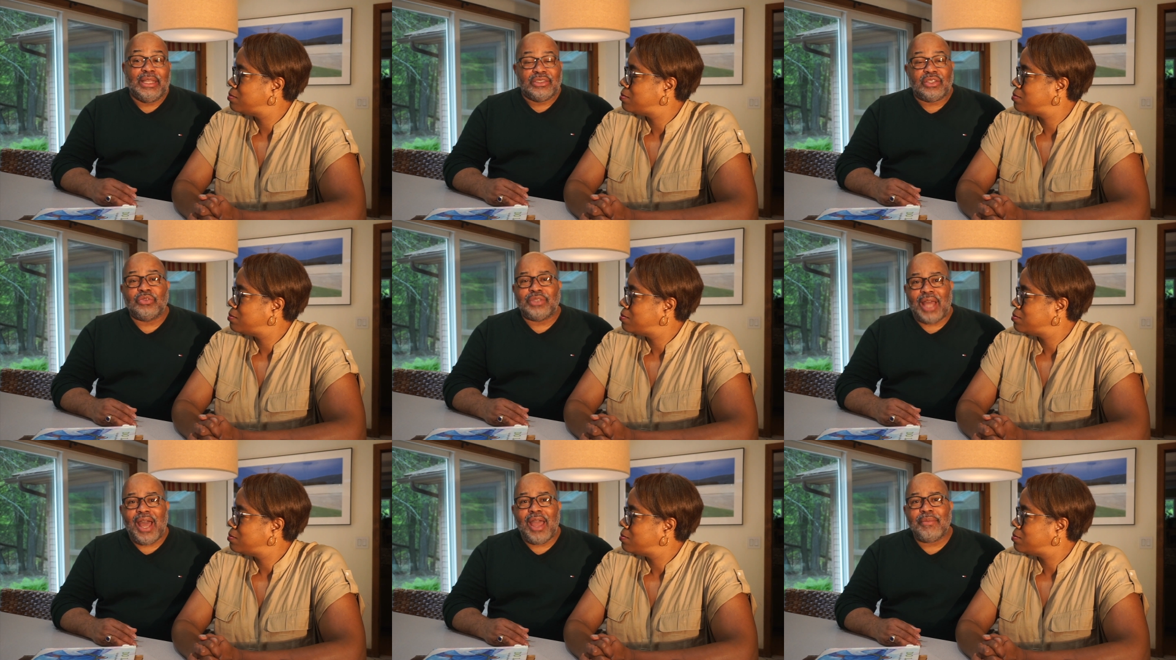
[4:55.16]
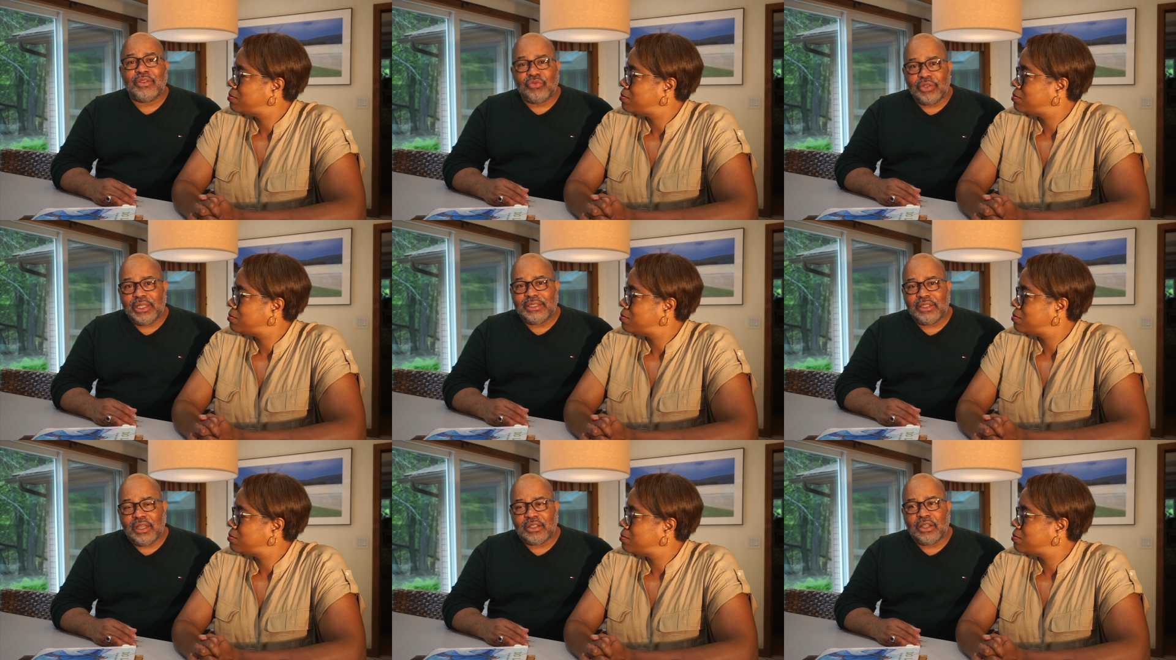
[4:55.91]
Speaker 1: So time is really
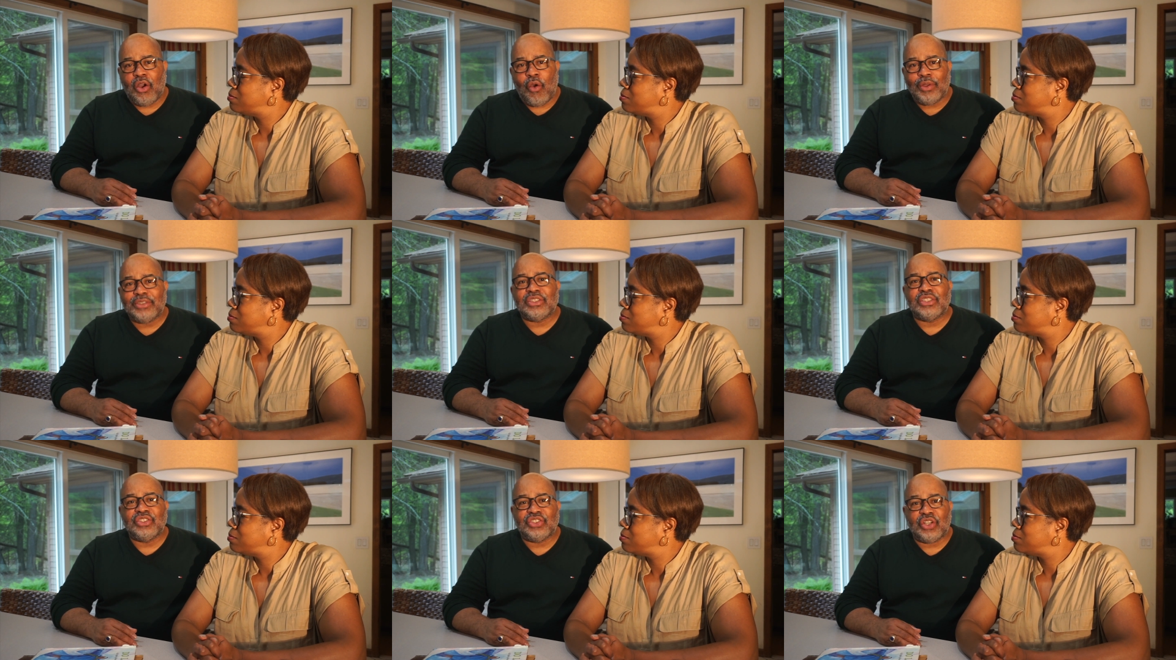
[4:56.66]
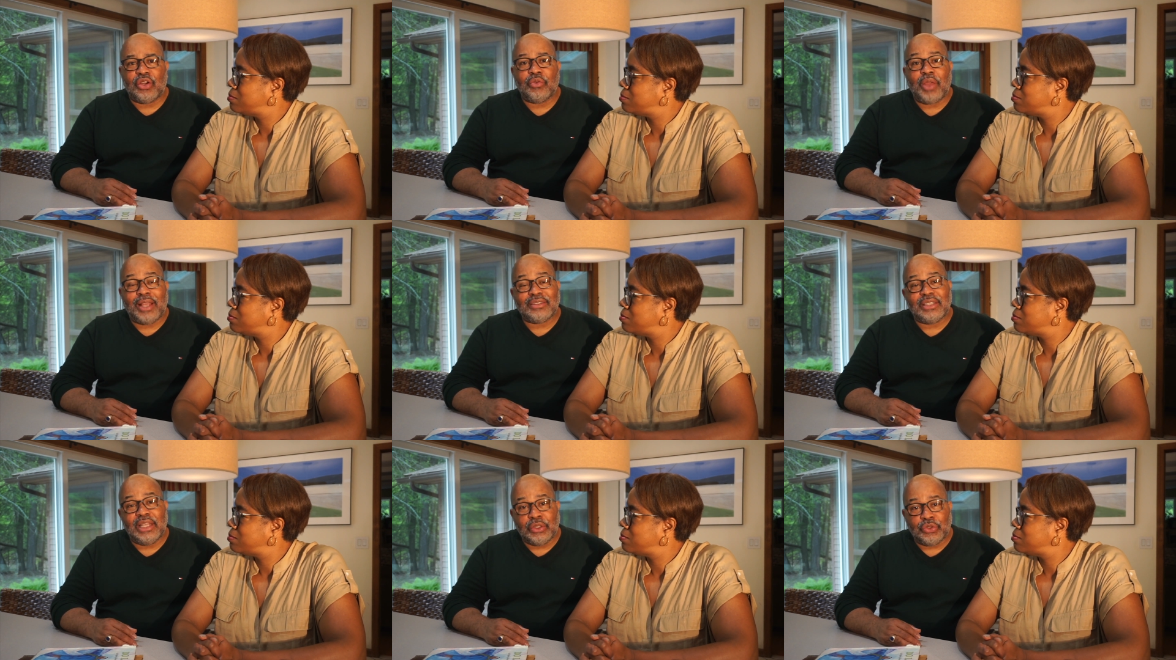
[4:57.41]
a, always a concern as
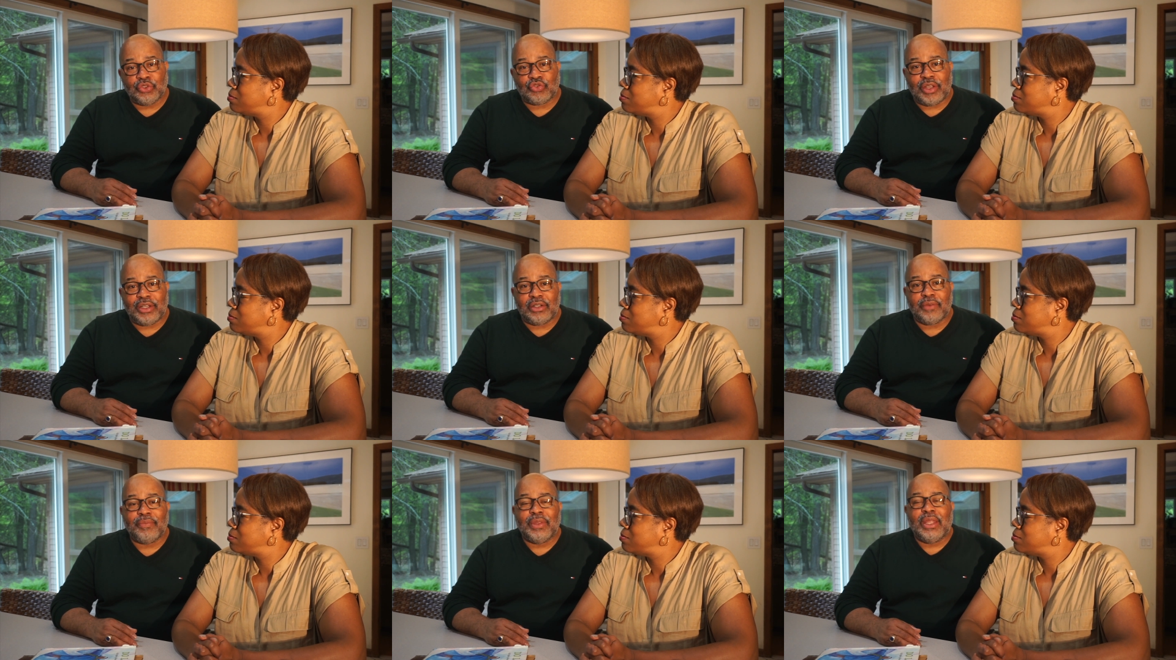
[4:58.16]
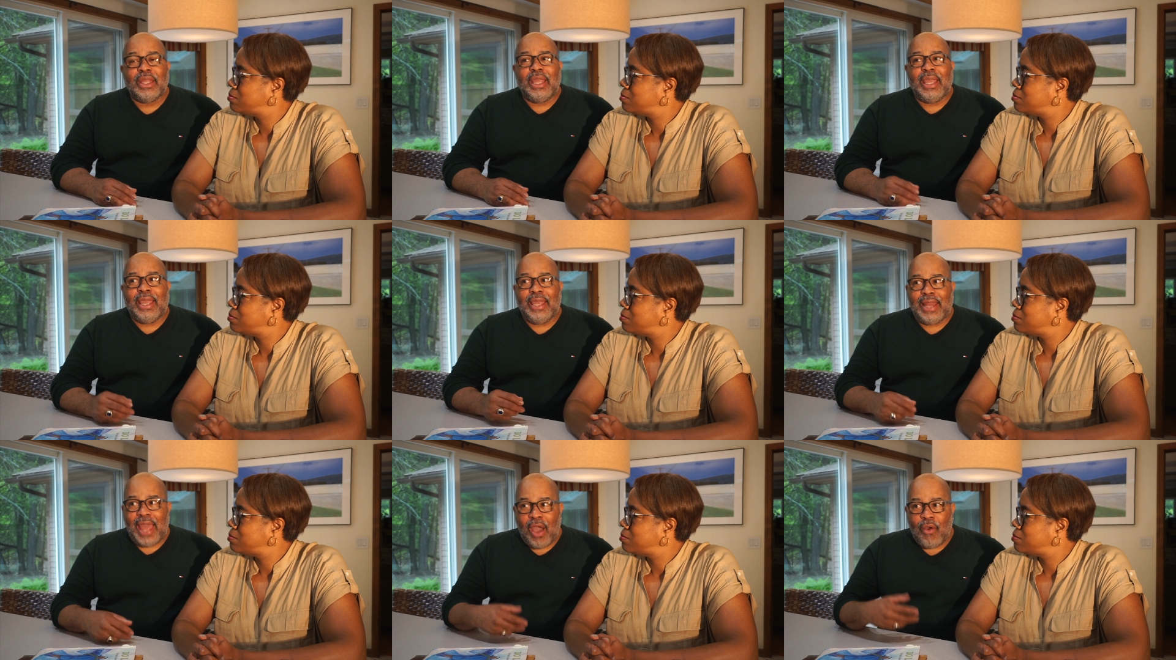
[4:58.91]
an illustrator and
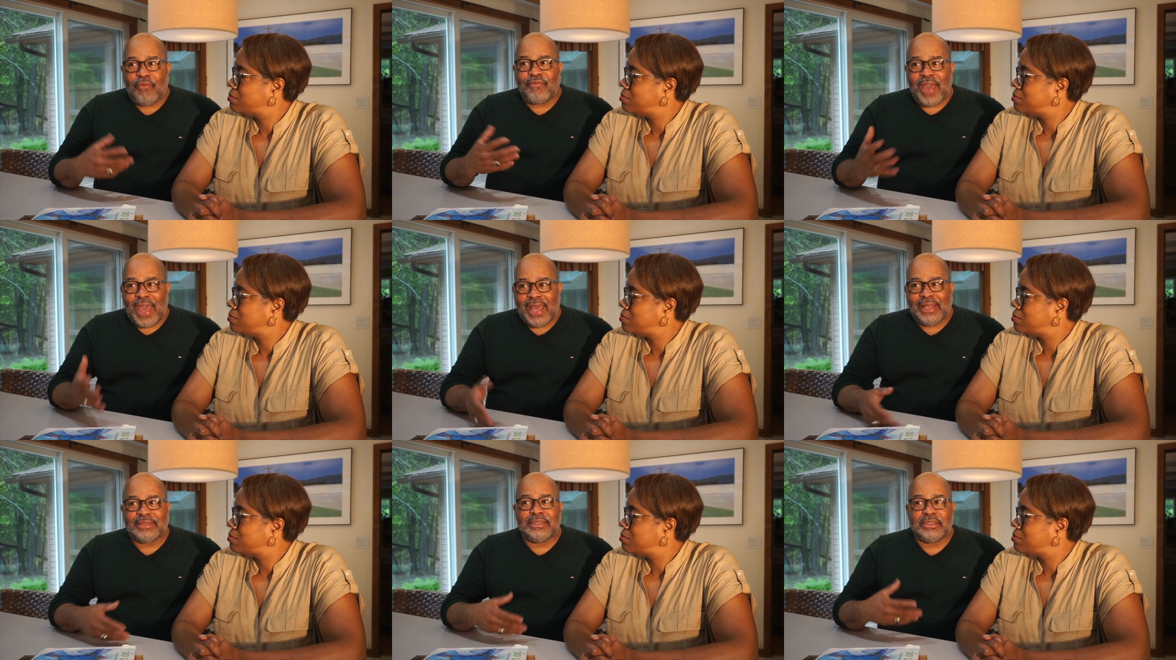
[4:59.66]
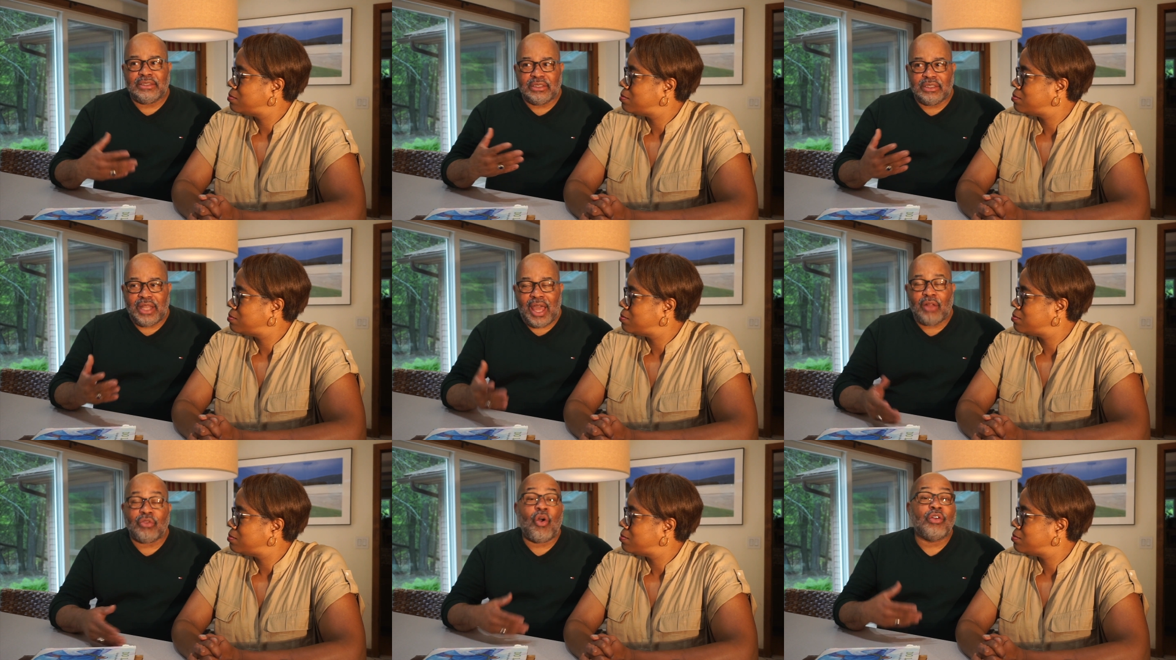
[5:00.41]
how fast it's gonna,
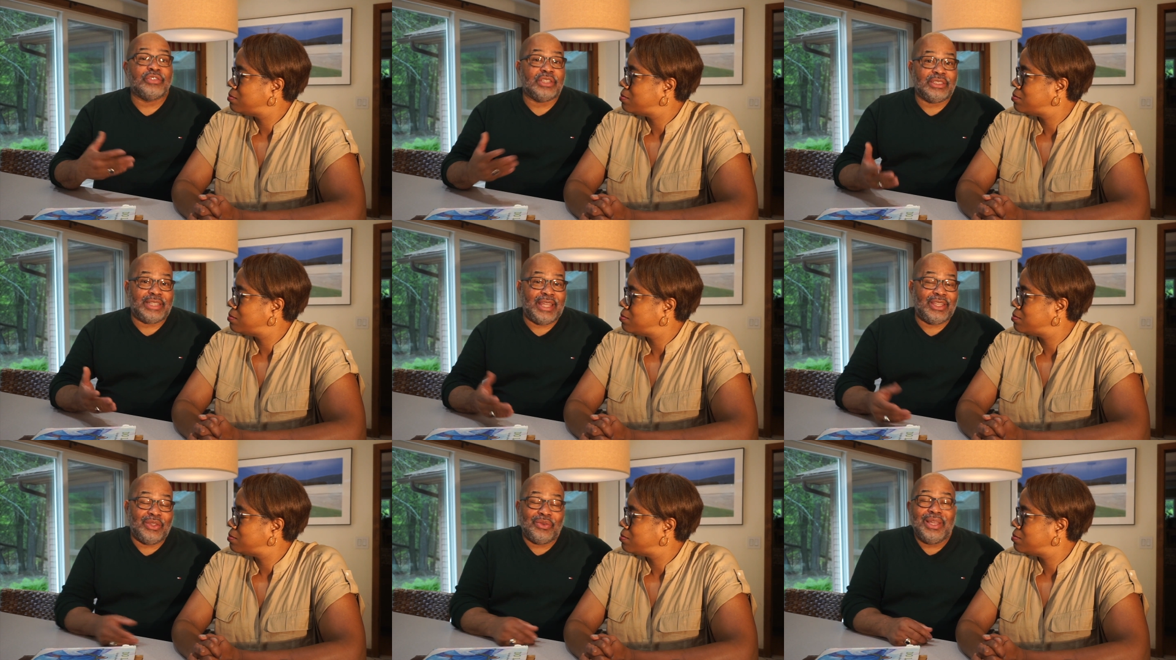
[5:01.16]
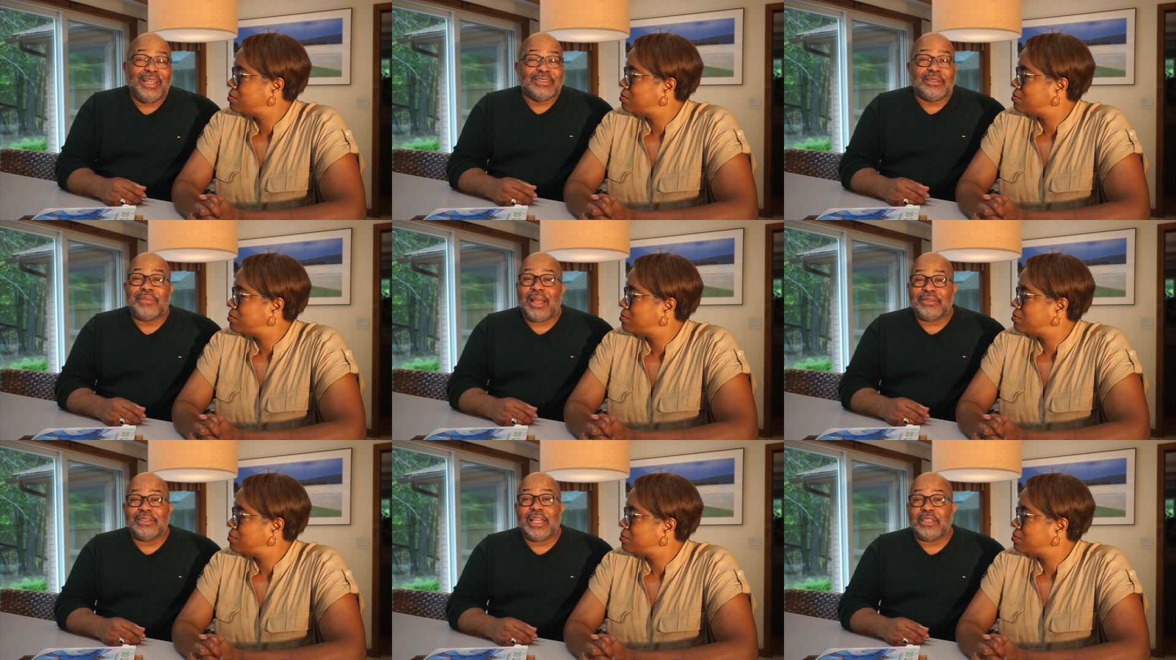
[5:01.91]
how long it's gonna take you.
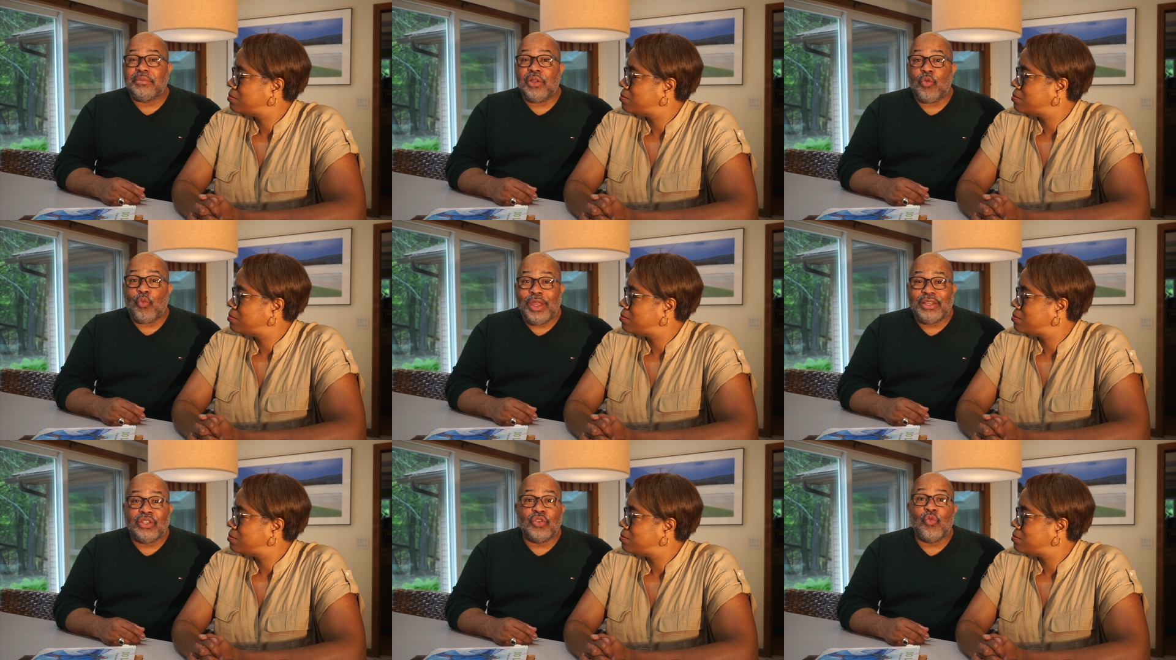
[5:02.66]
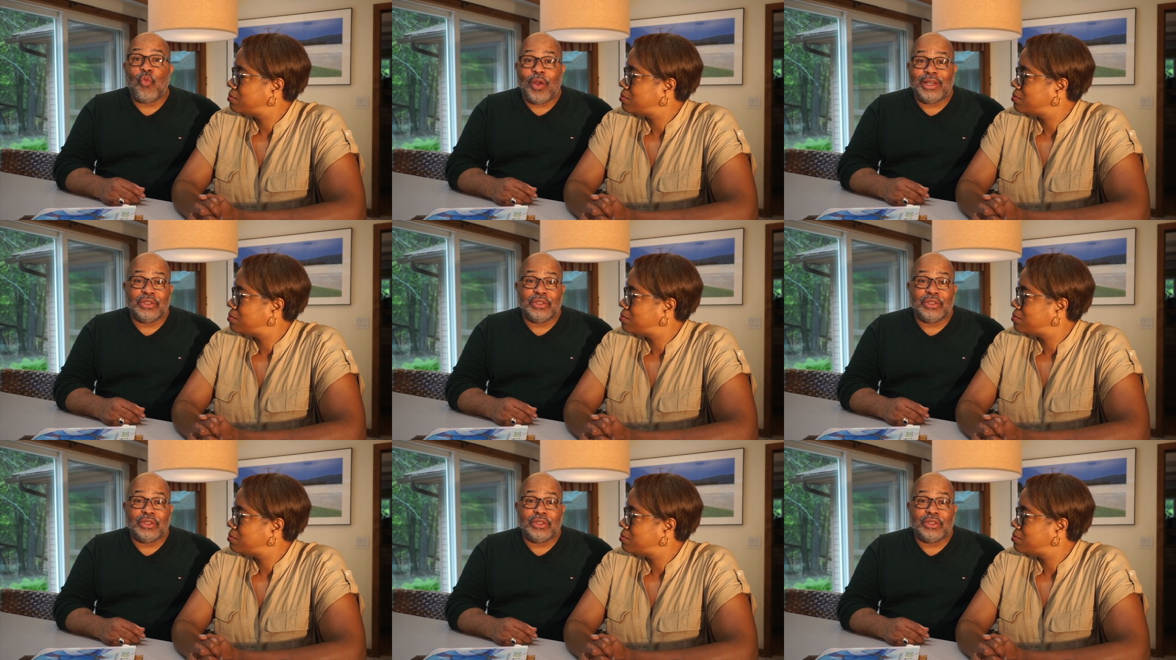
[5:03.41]
Sometimes it takes me a week to do one